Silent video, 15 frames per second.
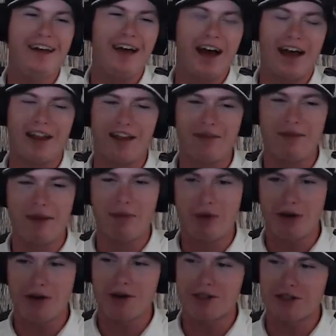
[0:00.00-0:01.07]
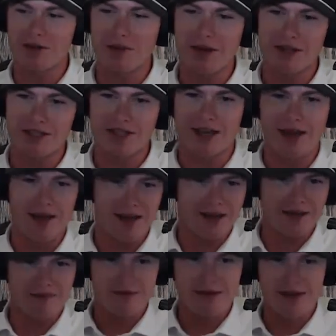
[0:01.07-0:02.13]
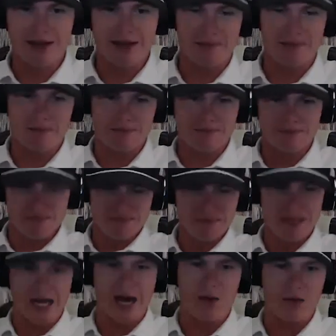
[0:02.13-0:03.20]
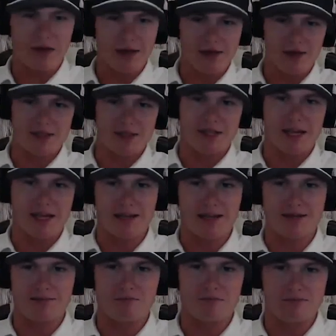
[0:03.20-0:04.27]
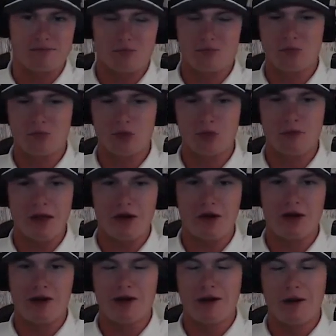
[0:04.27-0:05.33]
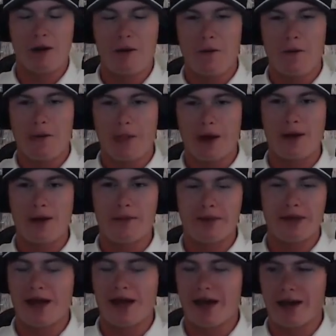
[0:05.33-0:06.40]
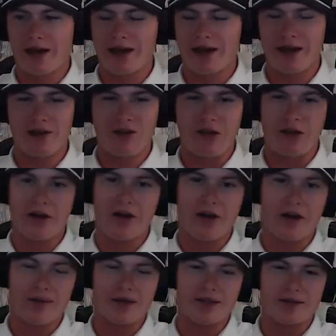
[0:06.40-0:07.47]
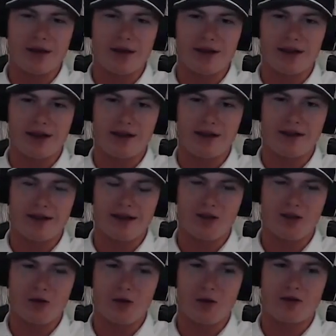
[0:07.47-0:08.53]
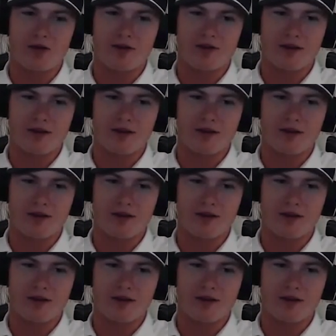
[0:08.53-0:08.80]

I love my burner so much that I got one that looks like it and was better. But yeah, I got a lot of comments about that 3-wood.